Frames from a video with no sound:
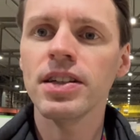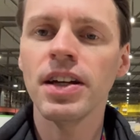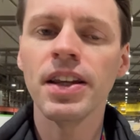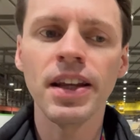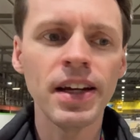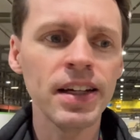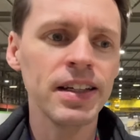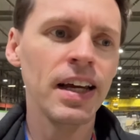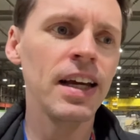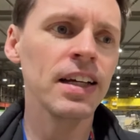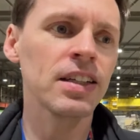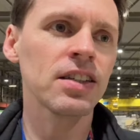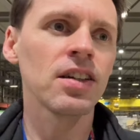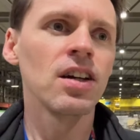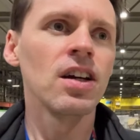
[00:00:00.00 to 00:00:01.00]
And then it
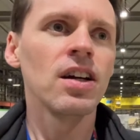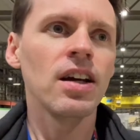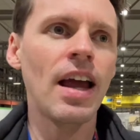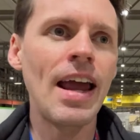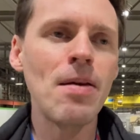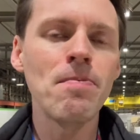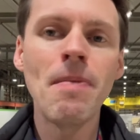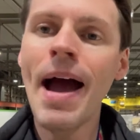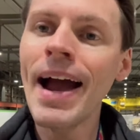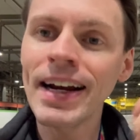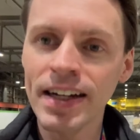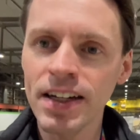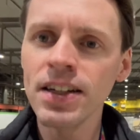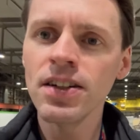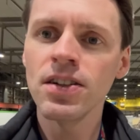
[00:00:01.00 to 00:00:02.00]
takes a
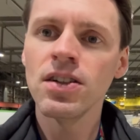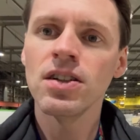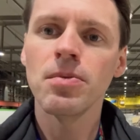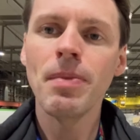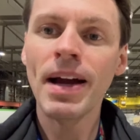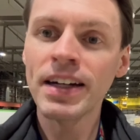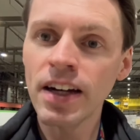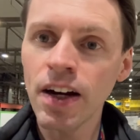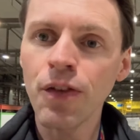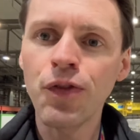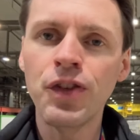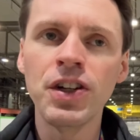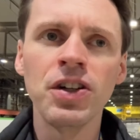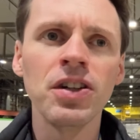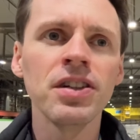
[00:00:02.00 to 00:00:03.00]
magnetic
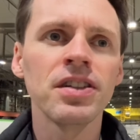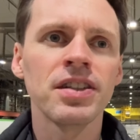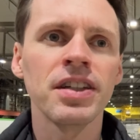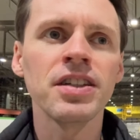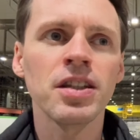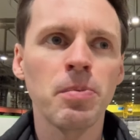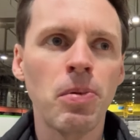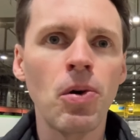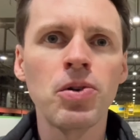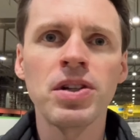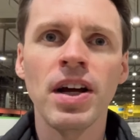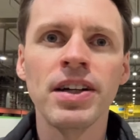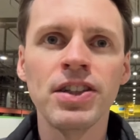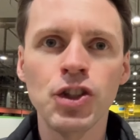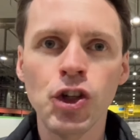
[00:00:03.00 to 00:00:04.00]
field, since the
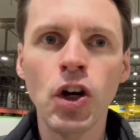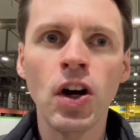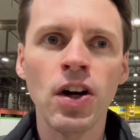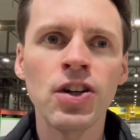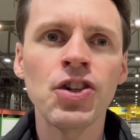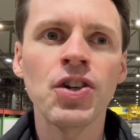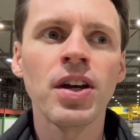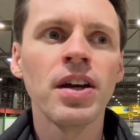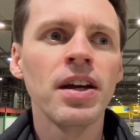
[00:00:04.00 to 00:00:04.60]
proton is charged,